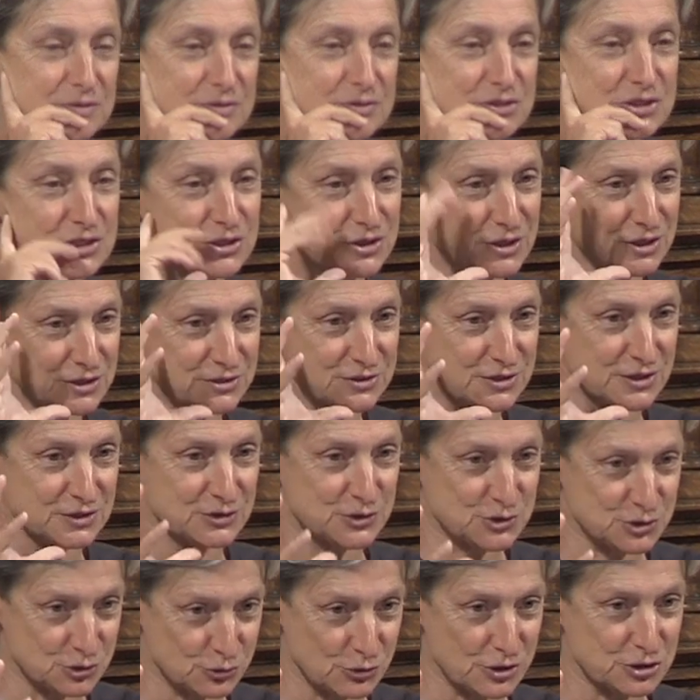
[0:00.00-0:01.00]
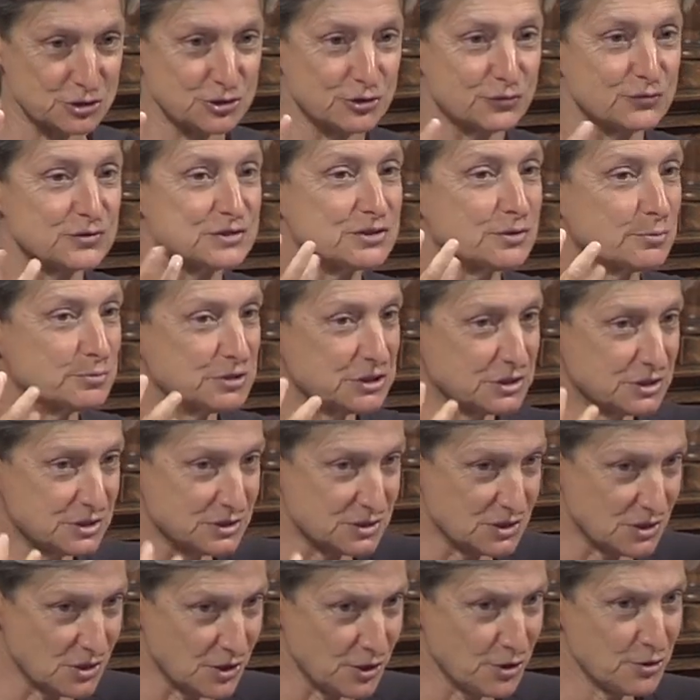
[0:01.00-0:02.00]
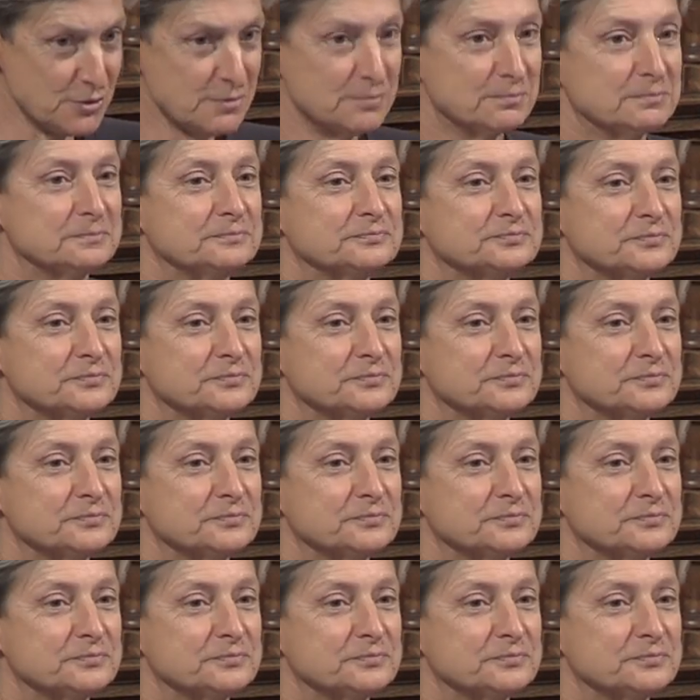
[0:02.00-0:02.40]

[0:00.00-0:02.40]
She thinks that the structure of the subject is there,